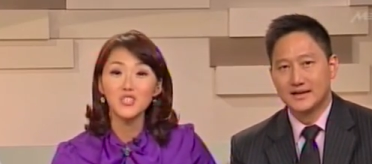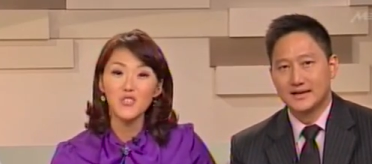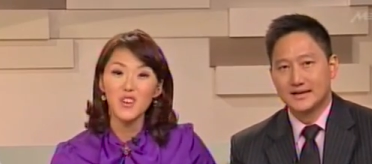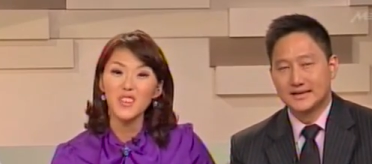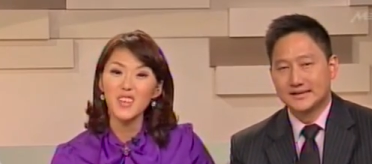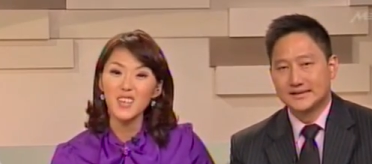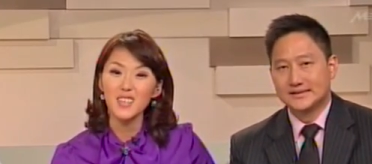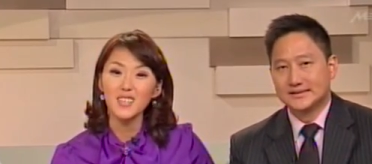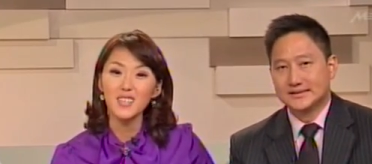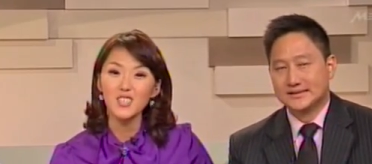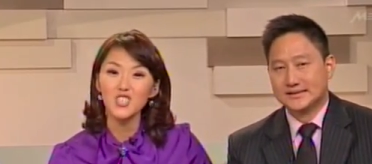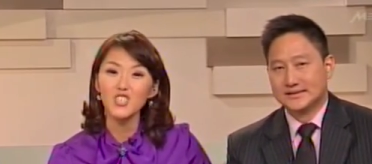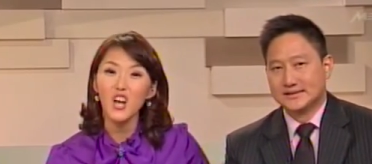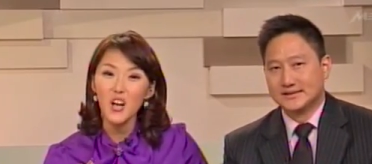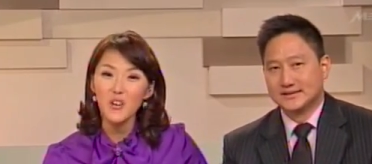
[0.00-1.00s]
Speaker 1: to strengthen
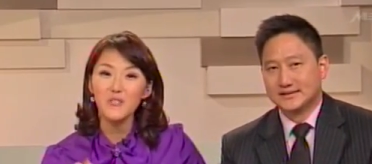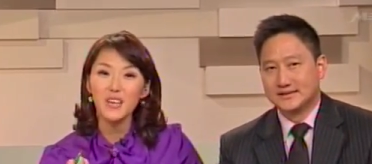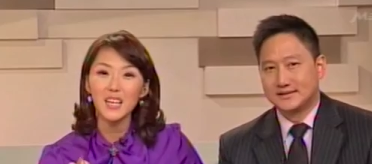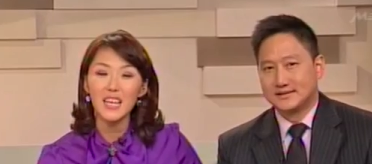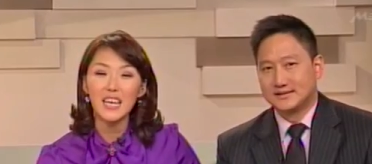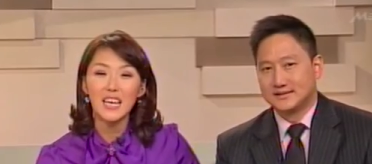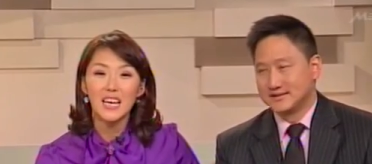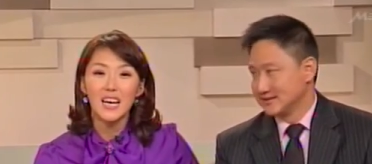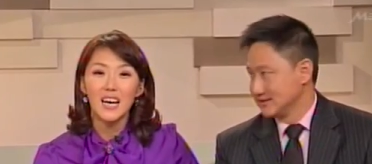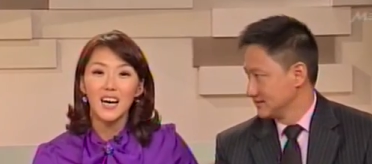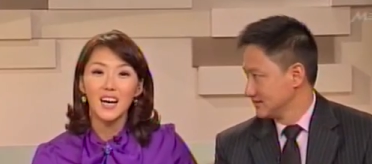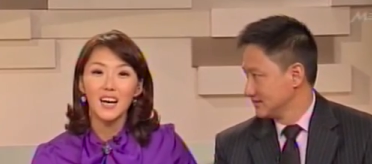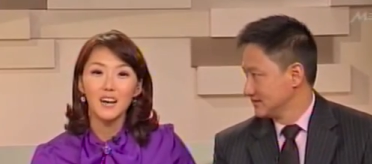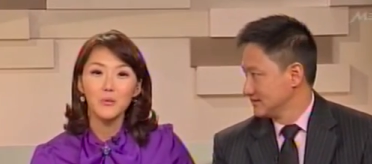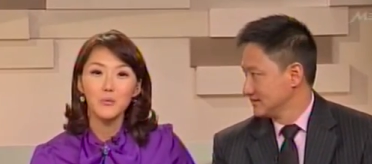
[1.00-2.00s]
condition, not really
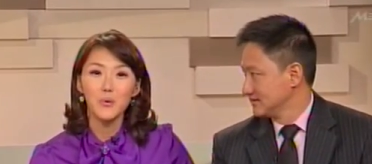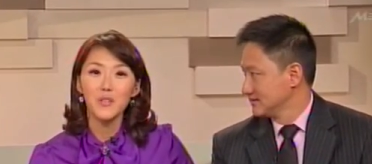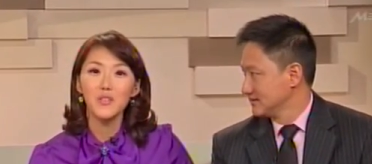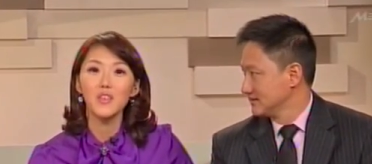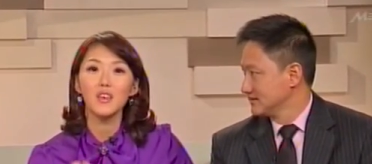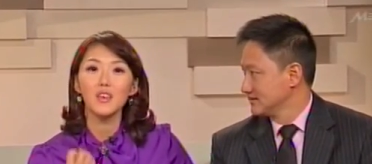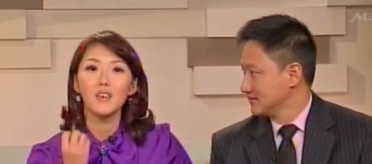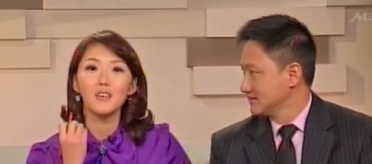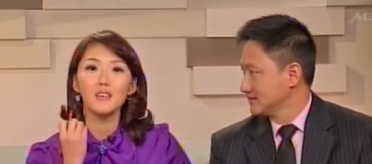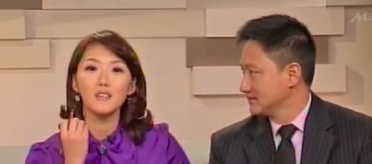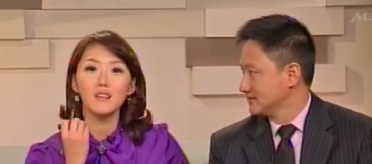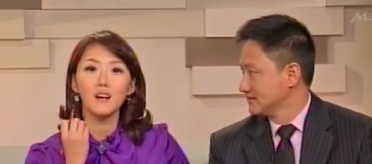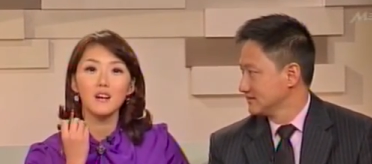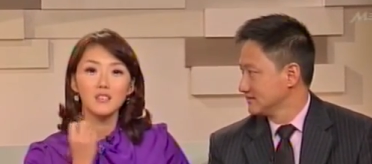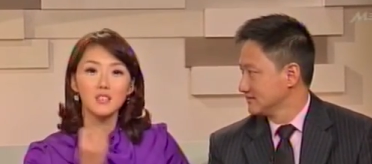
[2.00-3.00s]
uh, with the
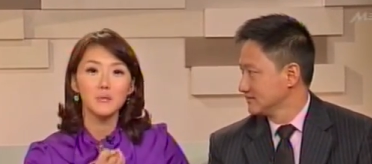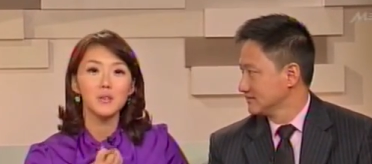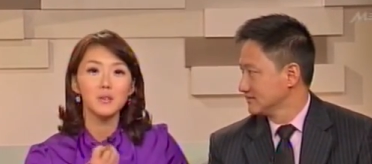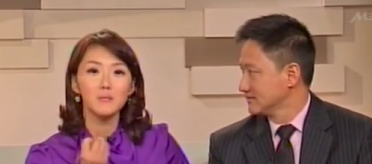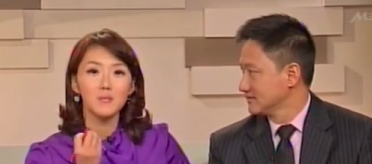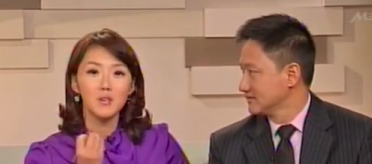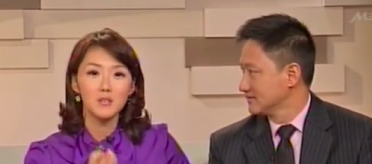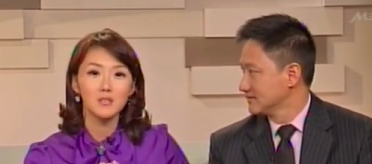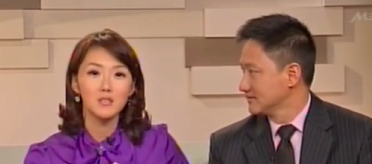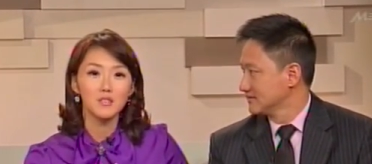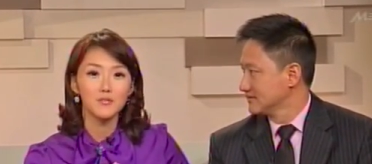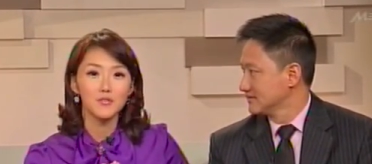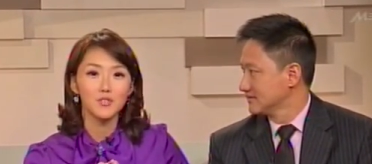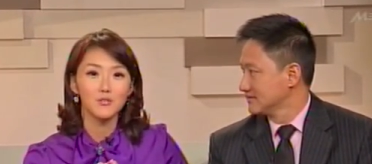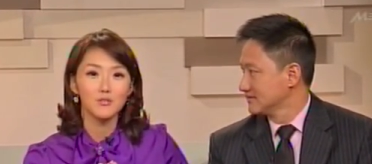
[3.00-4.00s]
ultimate
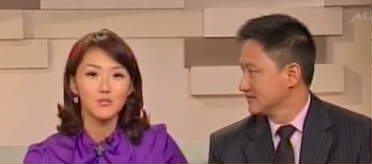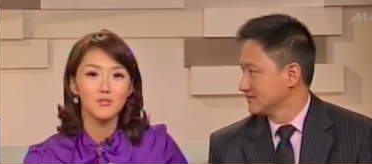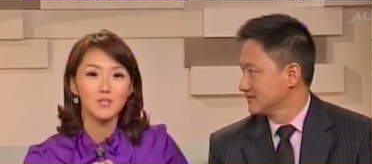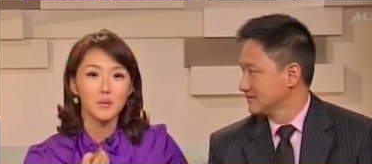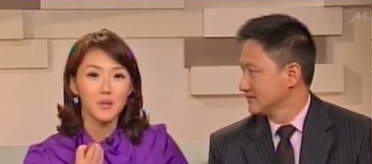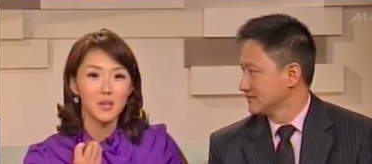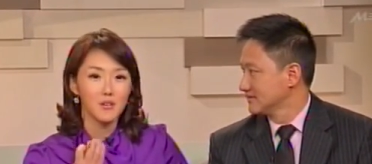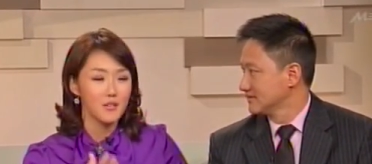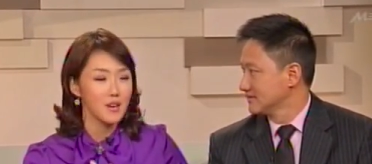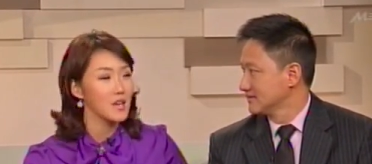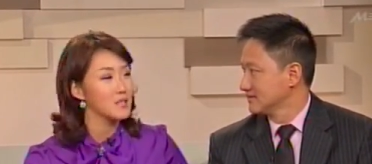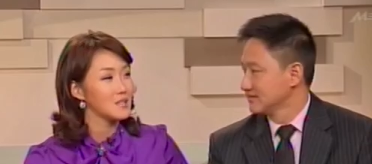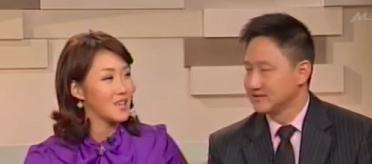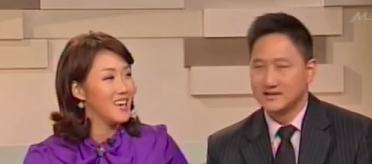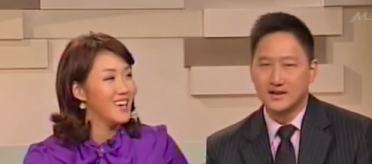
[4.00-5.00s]
motive to do something
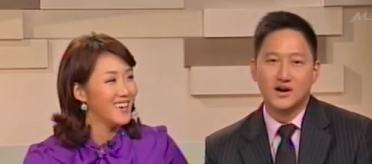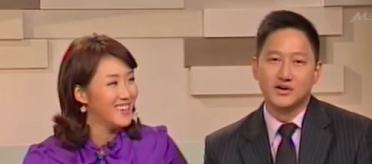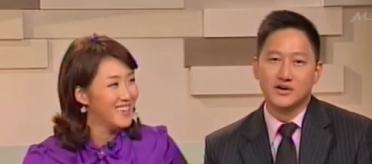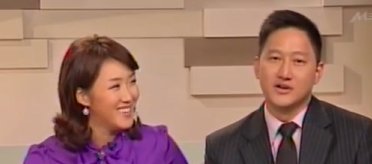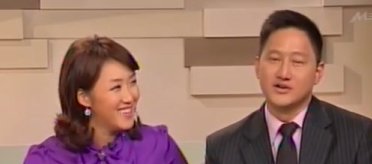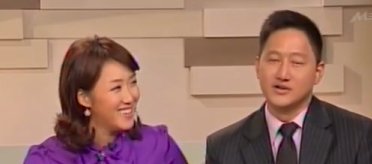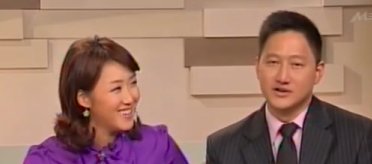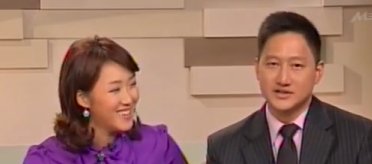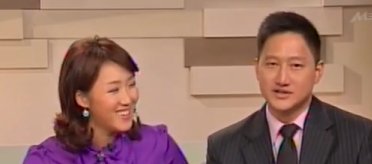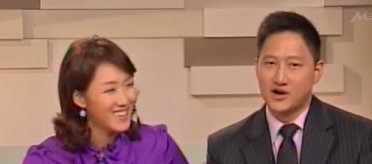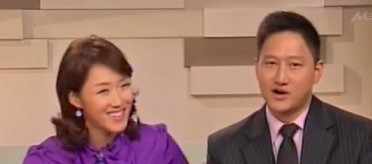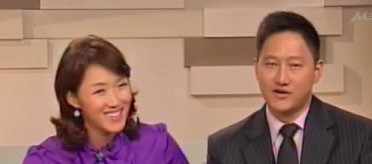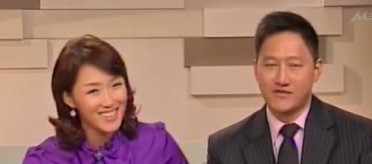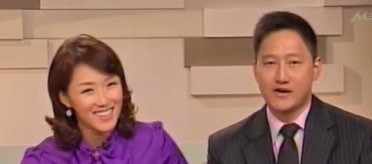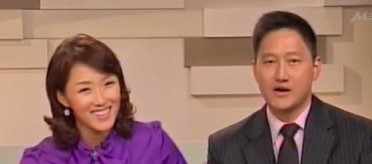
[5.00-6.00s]
crazy. no, no, no. It's
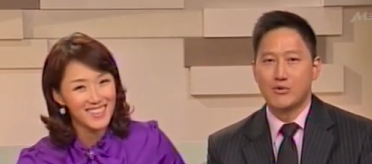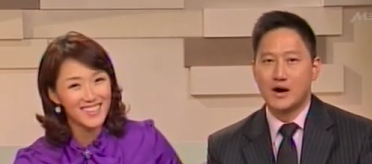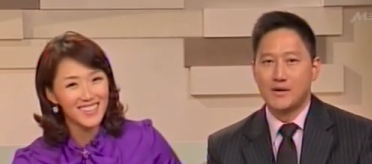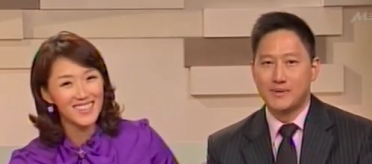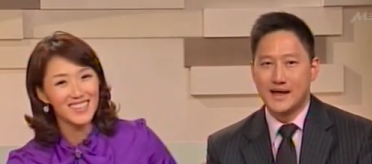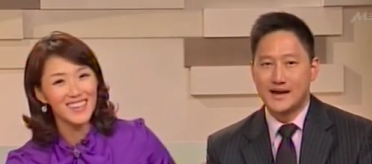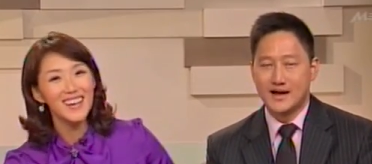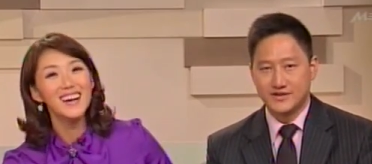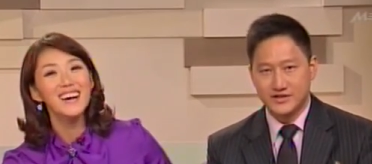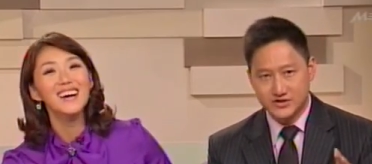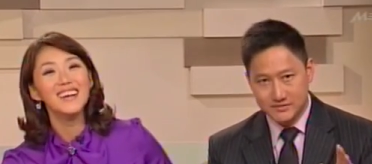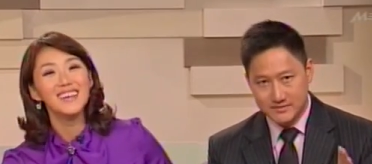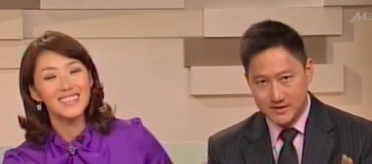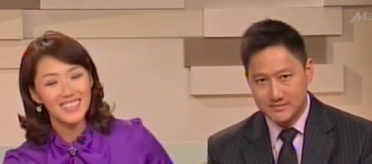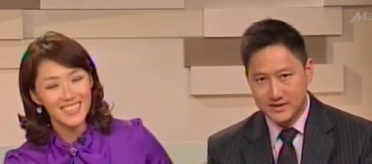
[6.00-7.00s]
Speaker 2: all very well planned out.
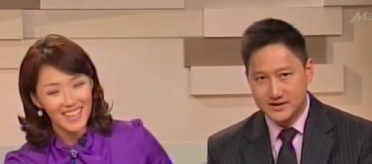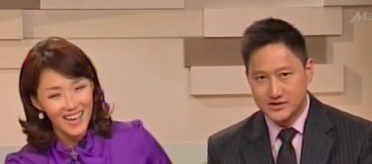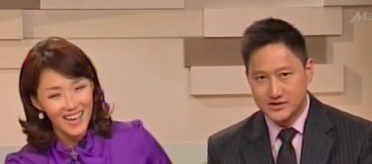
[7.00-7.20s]
Just remember,